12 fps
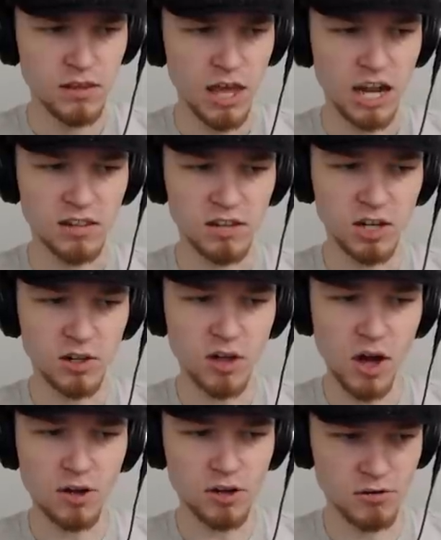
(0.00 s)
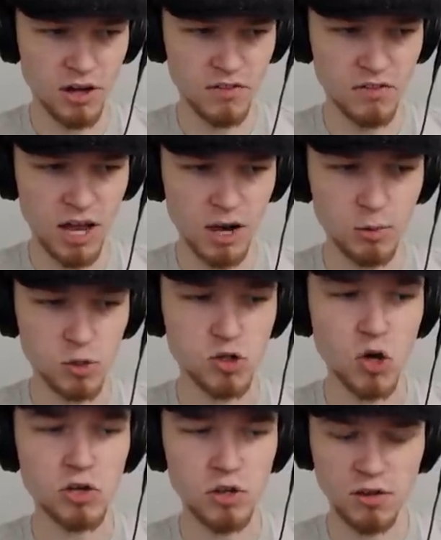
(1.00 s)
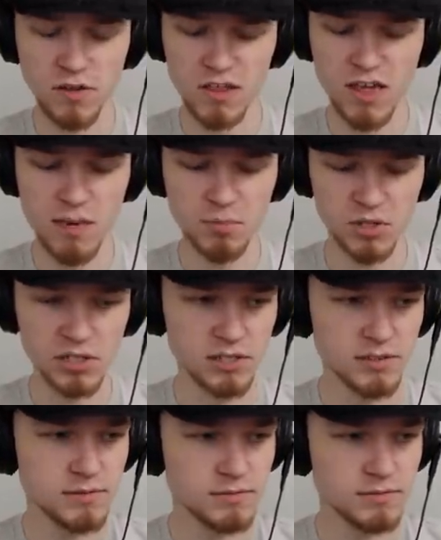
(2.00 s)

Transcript: And a little Gongoron there will show you to the temple.